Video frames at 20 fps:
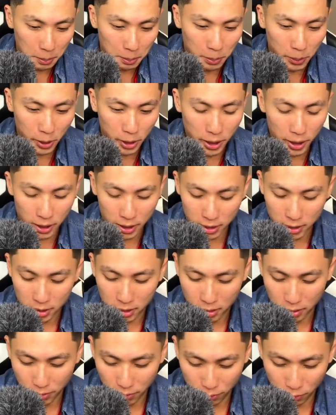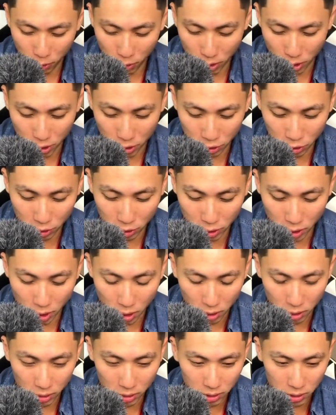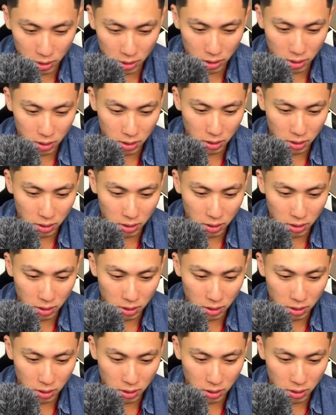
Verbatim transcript: But for a hundred dollars,